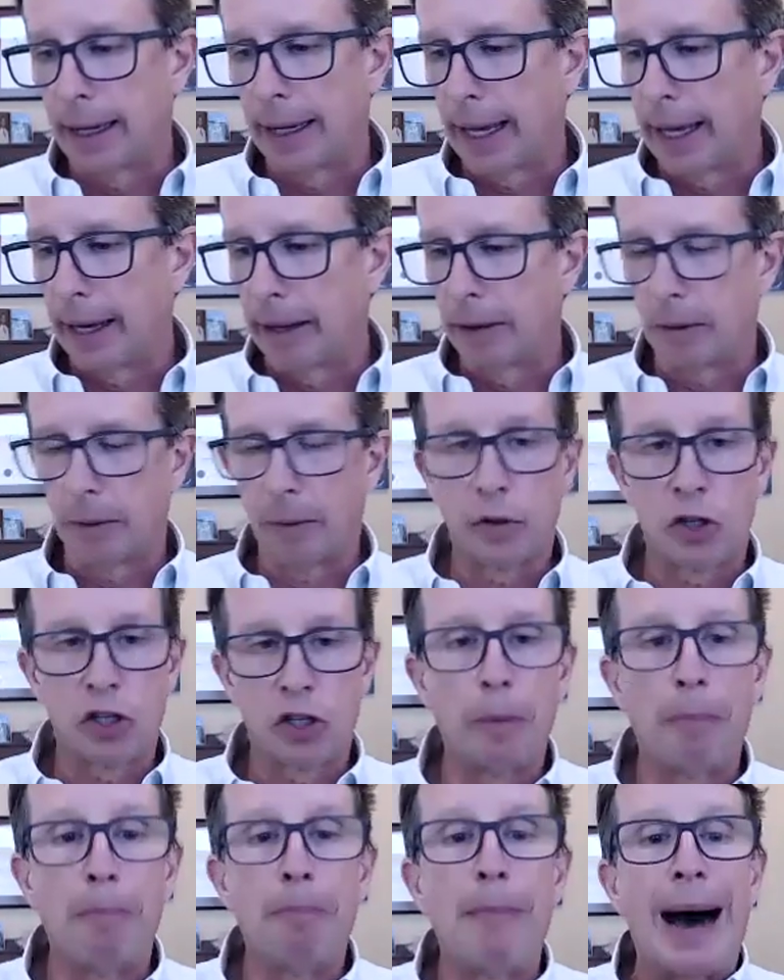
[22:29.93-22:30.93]
and
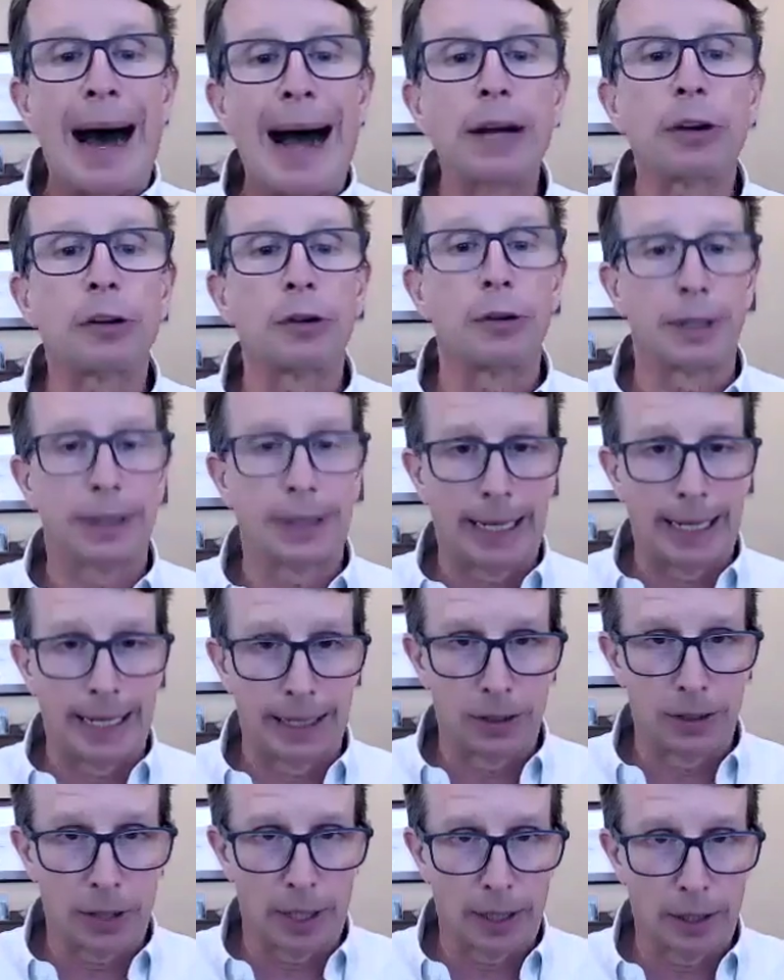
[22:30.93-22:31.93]

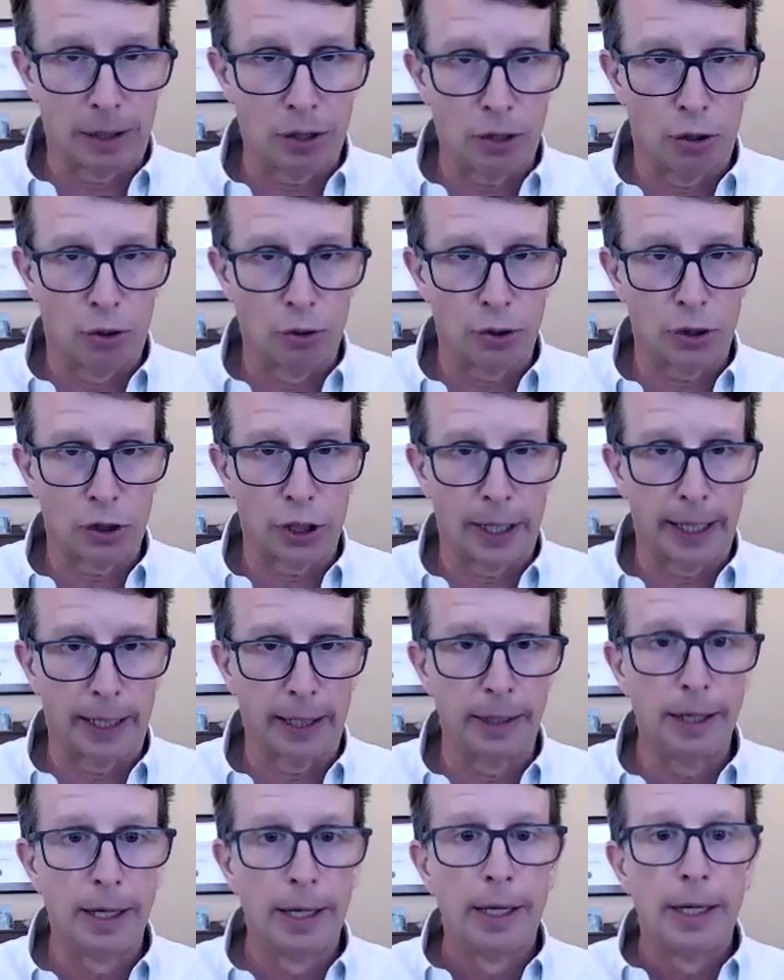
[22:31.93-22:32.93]
democratizing
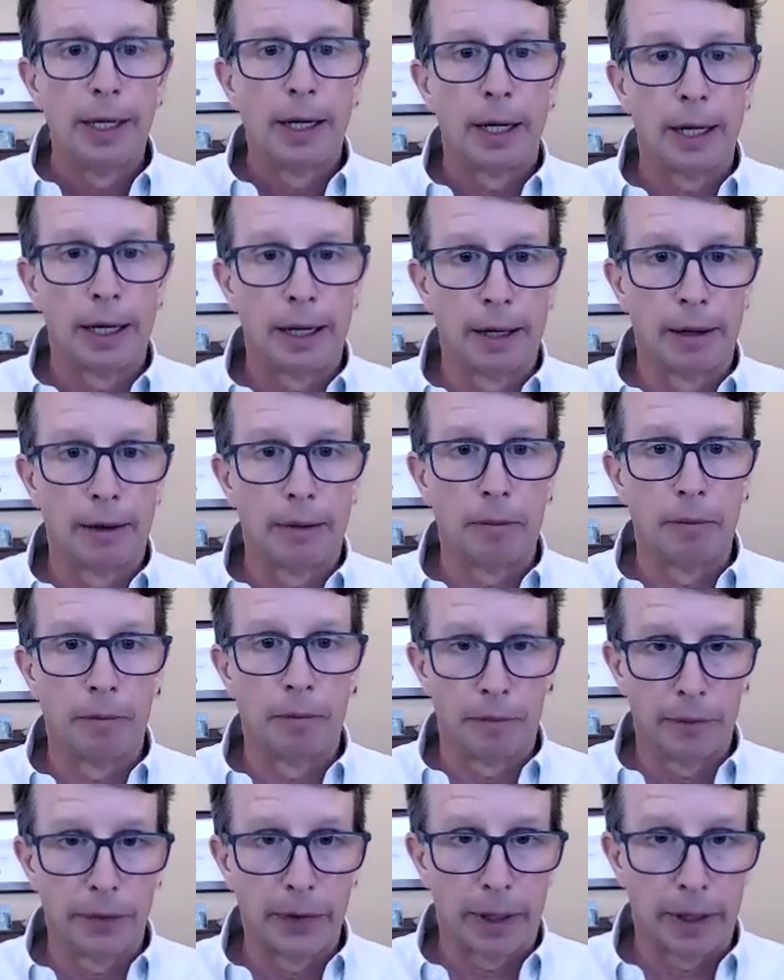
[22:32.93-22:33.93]
coaching
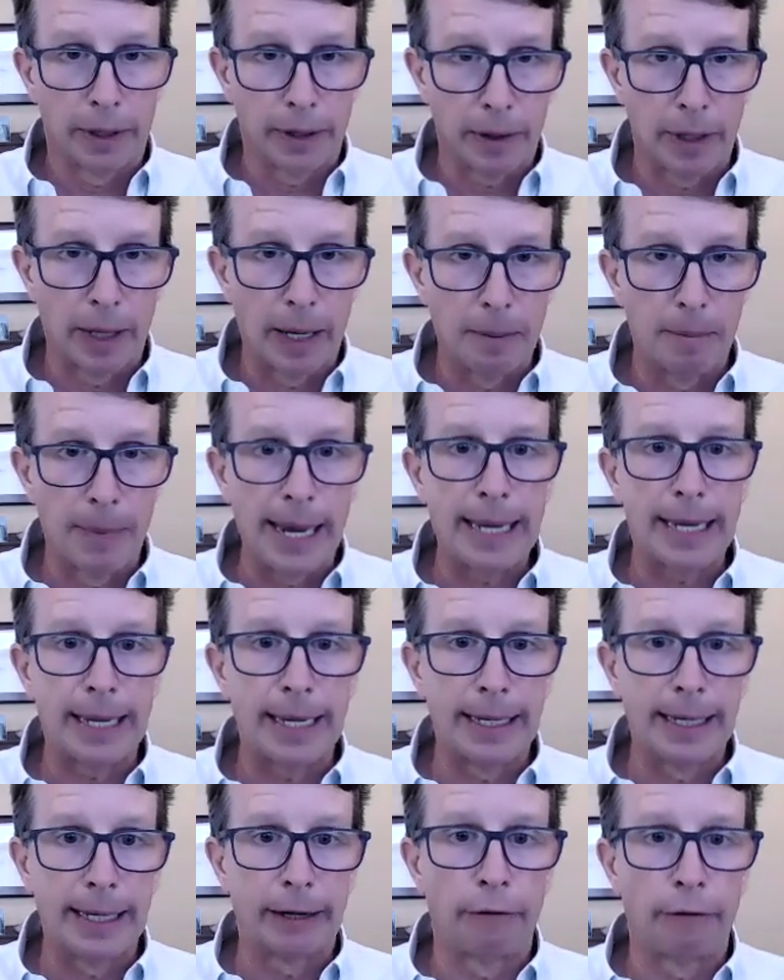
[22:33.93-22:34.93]
and
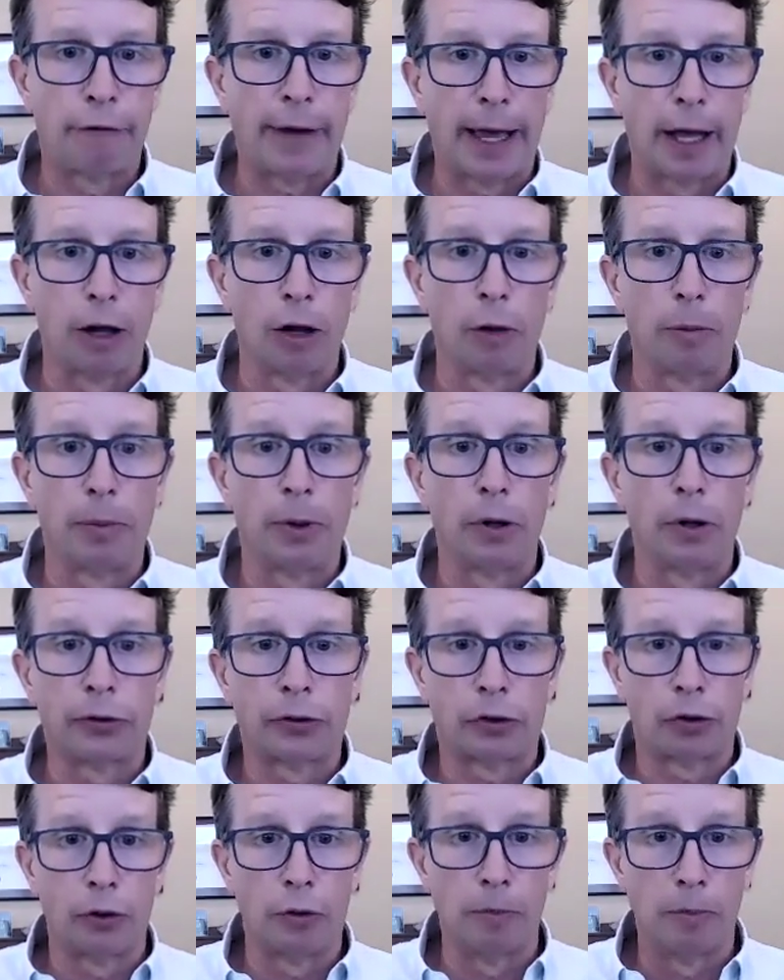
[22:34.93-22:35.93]
making it available
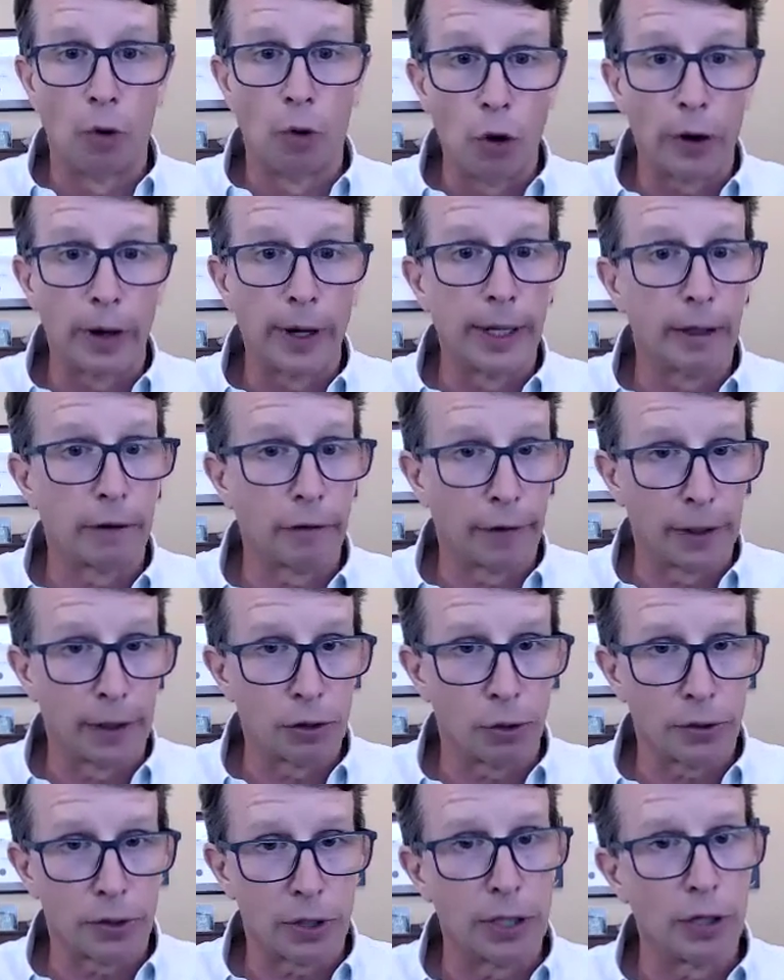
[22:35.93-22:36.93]
to more
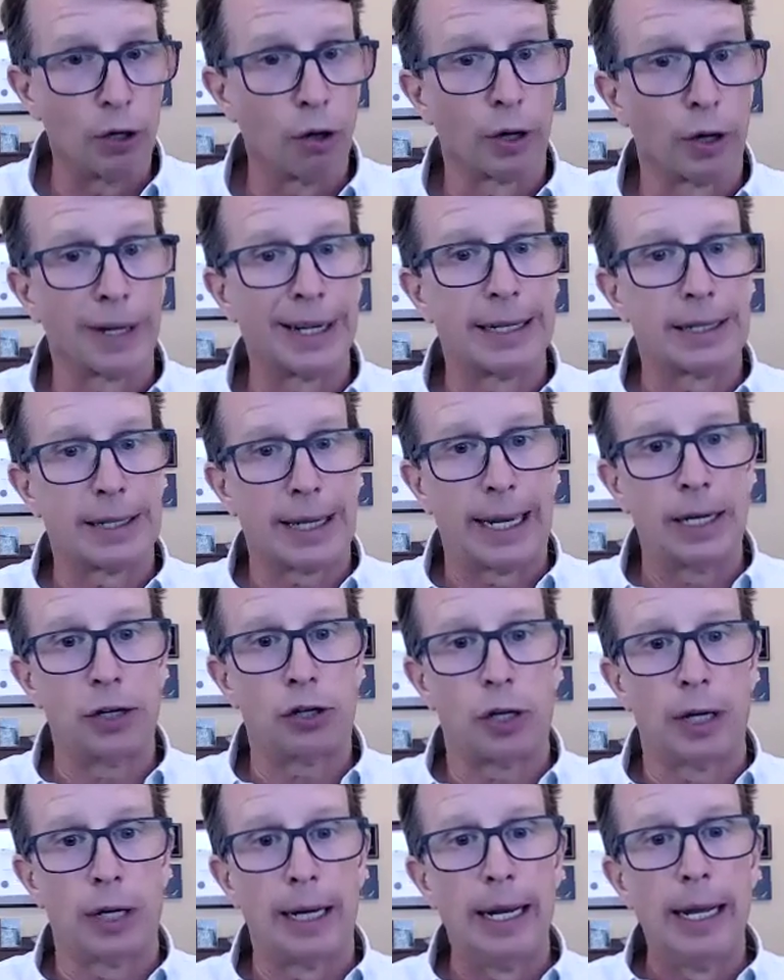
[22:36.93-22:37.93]
individuals in the
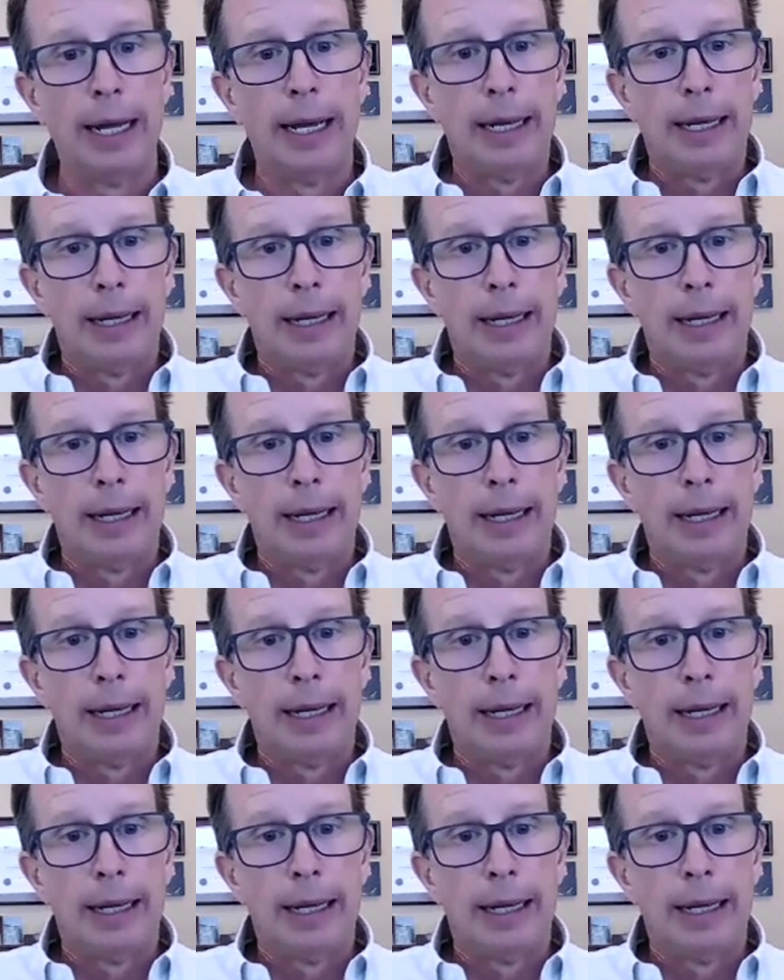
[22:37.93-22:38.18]
organization